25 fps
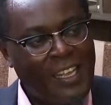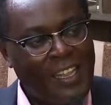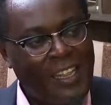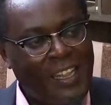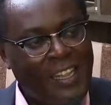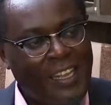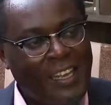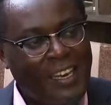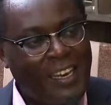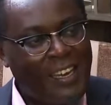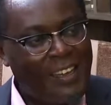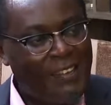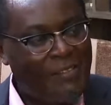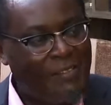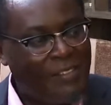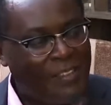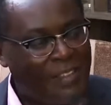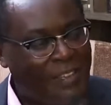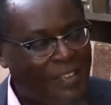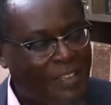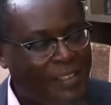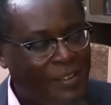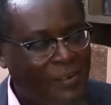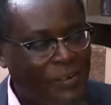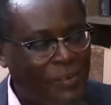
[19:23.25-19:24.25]
They are
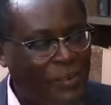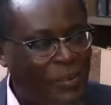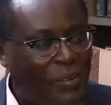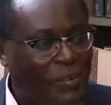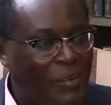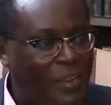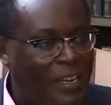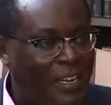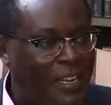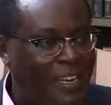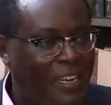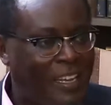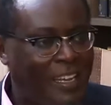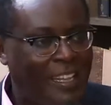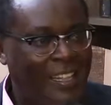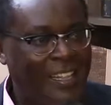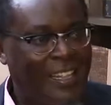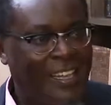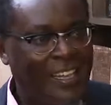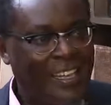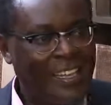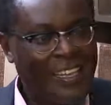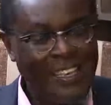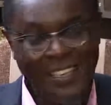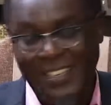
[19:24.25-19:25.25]
laughing with one another,
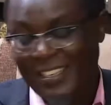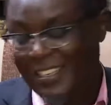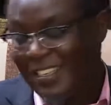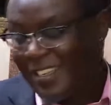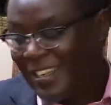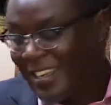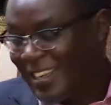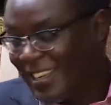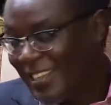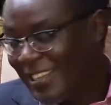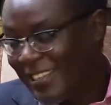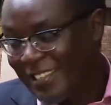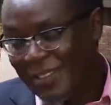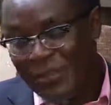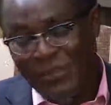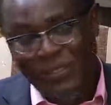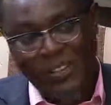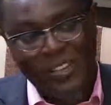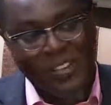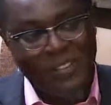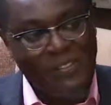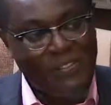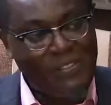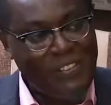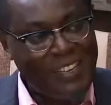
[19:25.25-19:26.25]
and the guy is
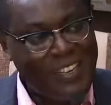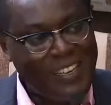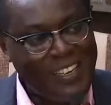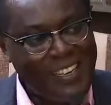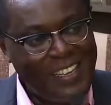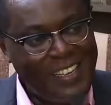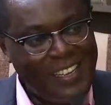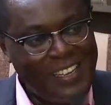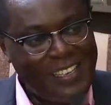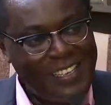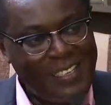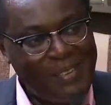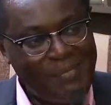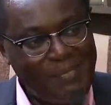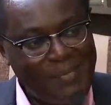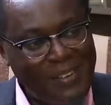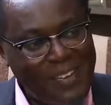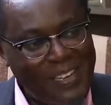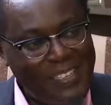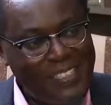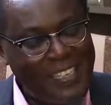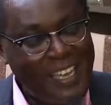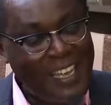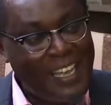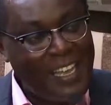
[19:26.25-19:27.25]
looking very
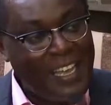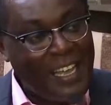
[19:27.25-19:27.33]
depressed.